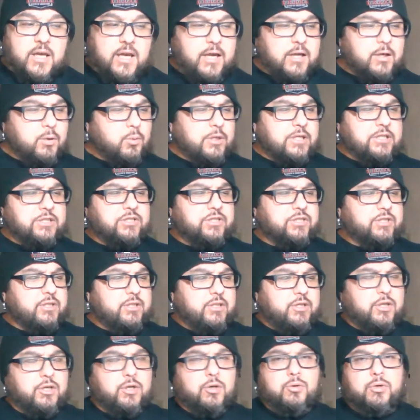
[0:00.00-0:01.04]
Anyways,
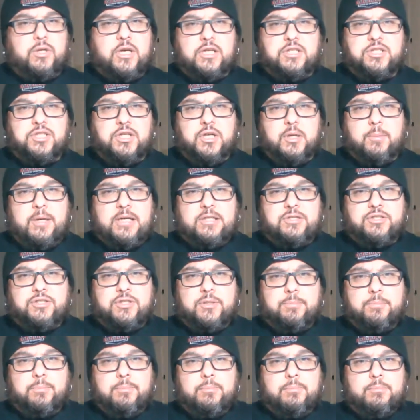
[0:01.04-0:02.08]
you know, gushing about
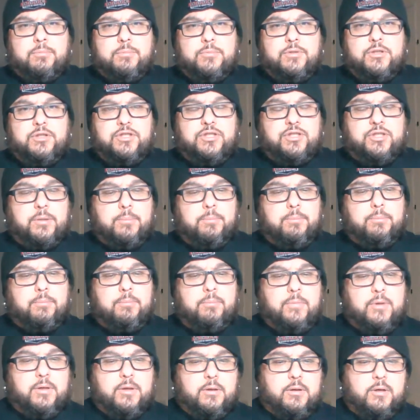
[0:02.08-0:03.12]

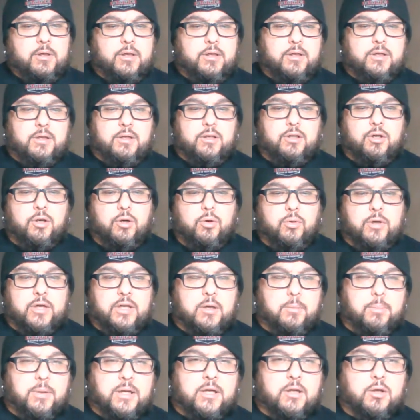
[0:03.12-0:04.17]
some
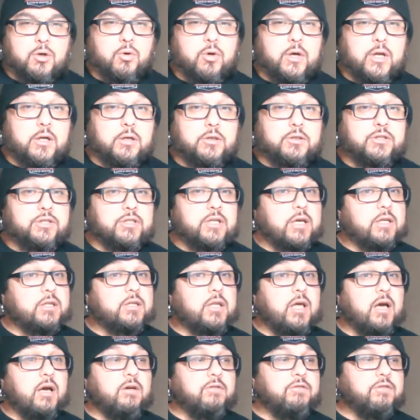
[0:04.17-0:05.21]
independent creators, and I
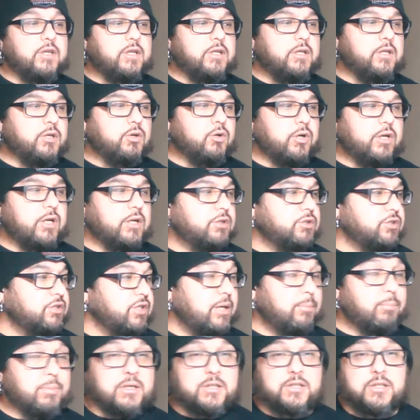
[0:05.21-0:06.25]
love indie creators.
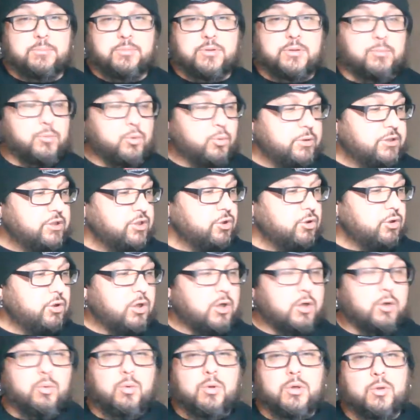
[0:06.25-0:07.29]
I picked up some original
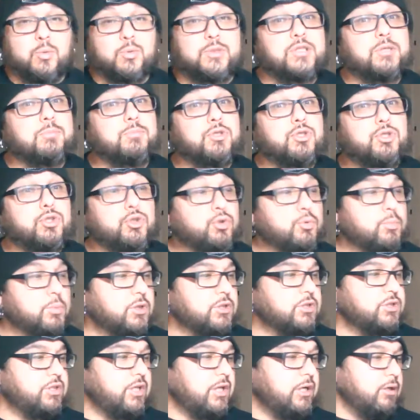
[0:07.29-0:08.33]
artwork, which I'm
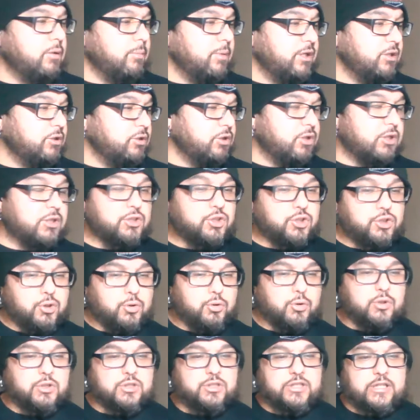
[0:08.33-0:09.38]
super excited about. I'm going to show
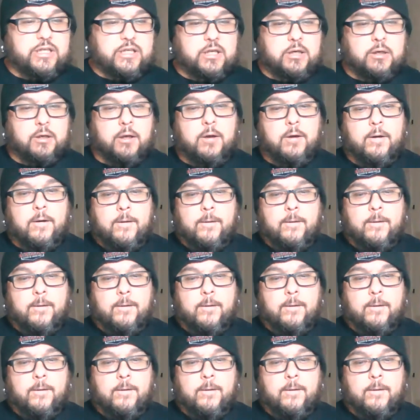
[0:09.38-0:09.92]
you in a second.